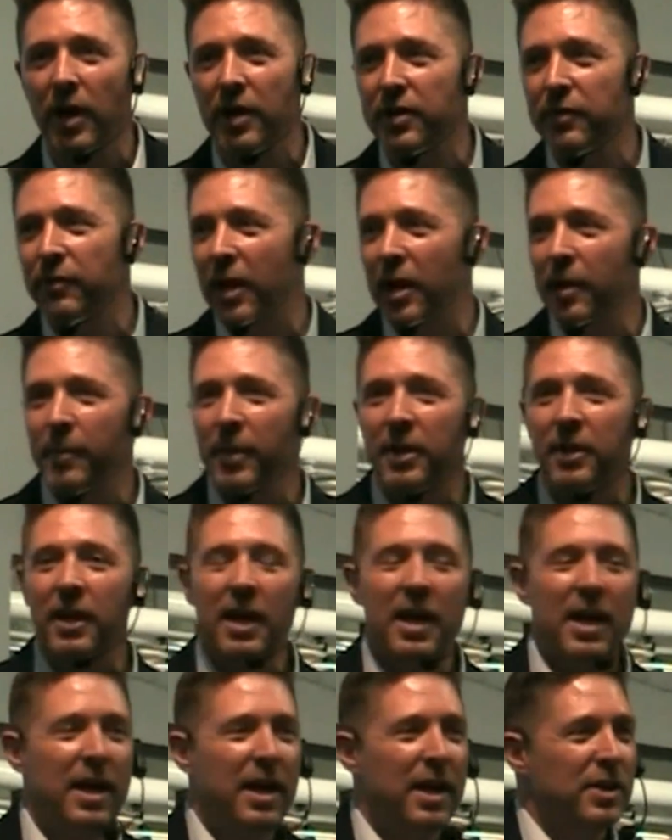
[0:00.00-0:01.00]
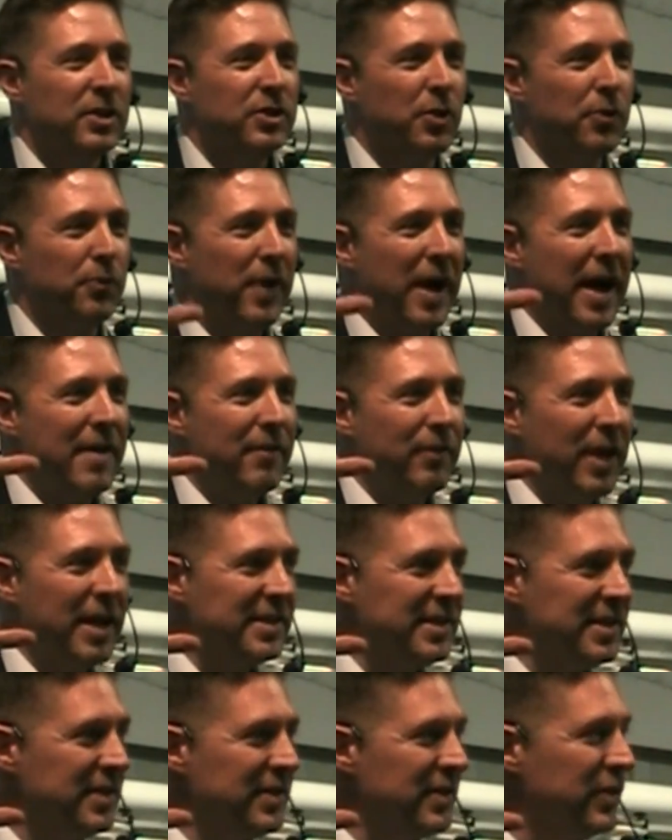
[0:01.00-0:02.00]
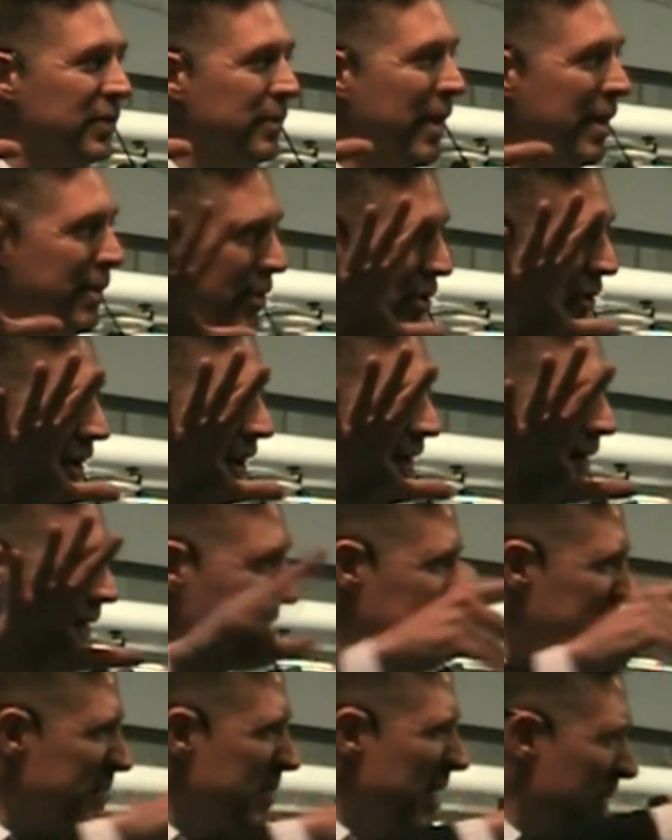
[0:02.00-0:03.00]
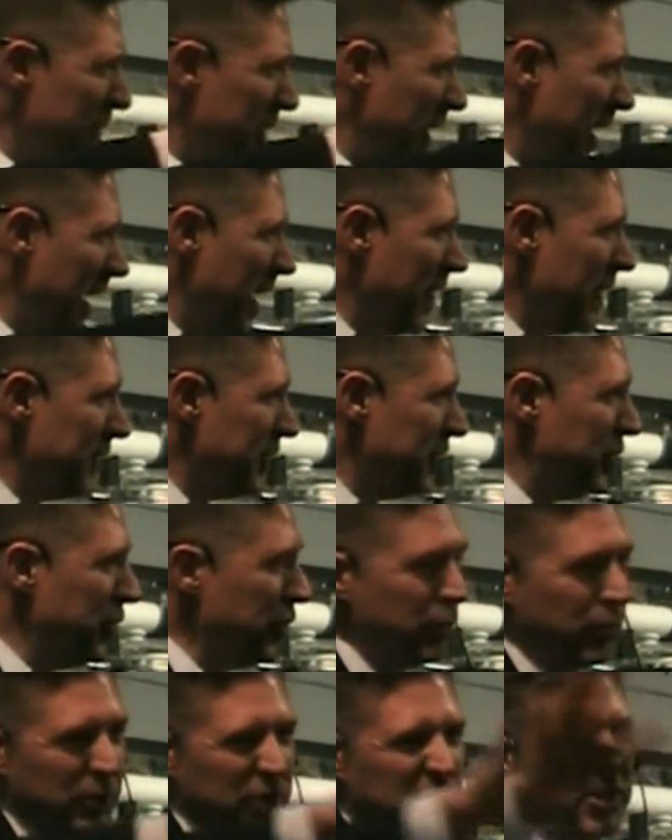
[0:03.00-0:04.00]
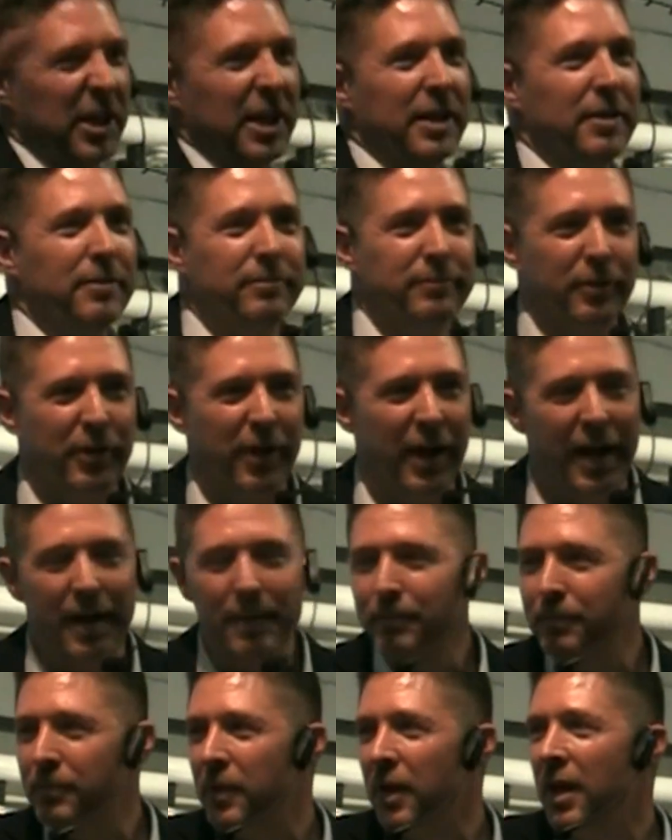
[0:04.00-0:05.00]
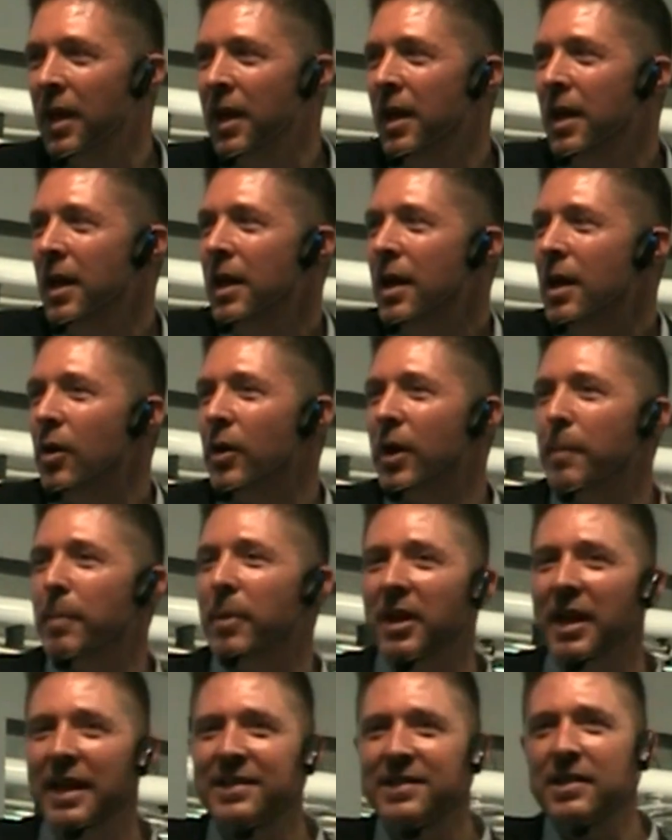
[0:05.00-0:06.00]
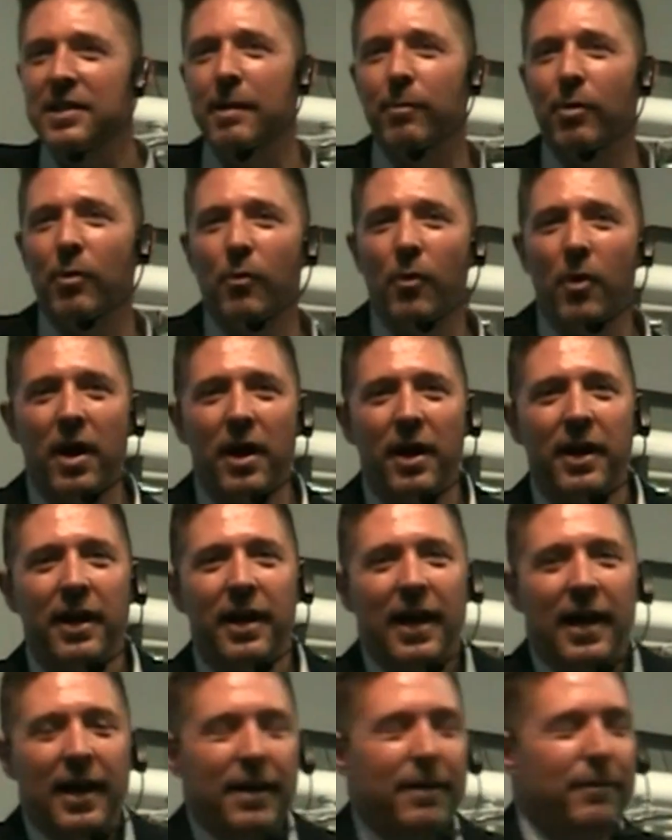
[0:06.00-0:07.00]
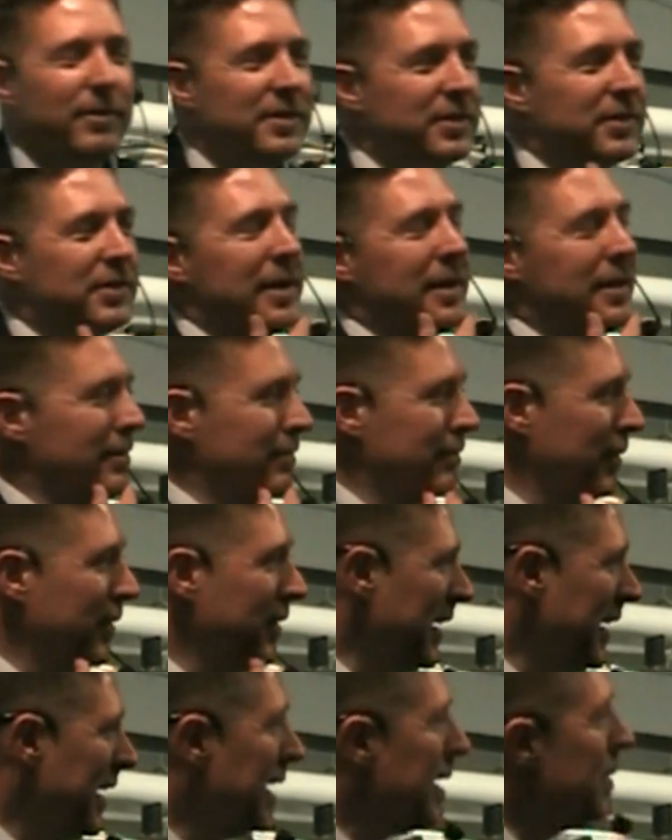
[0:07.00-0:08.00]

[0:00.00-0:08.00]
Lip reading: development. So 5 lessons, so maybe you can get some benefit out of this too. We'll see. Okay? Okay, but lesson number 1, I was thinking